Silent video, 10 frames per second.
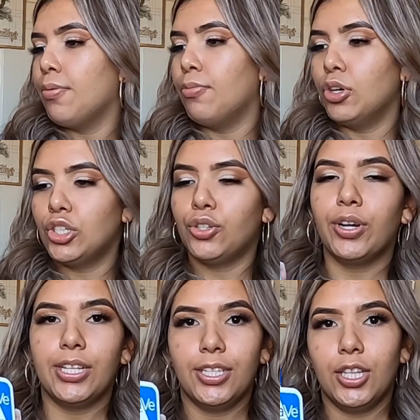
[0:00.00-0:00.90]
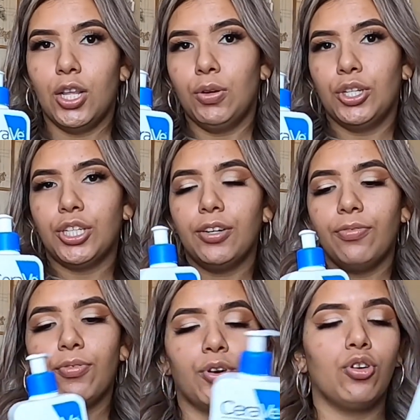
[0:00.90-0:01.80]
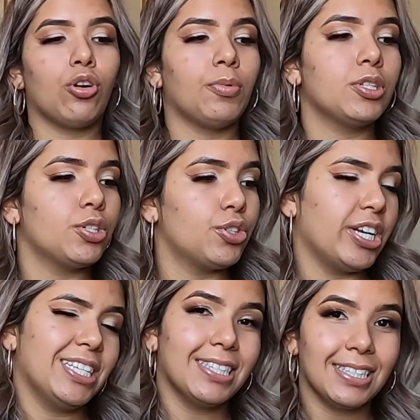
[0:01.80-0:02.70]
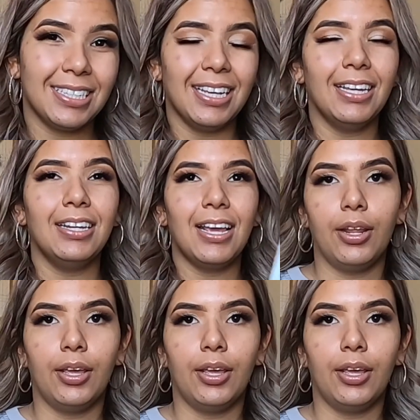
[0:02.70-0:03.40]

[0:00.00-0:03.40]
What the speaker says: Moisturizing Lotion for normal to dry skin.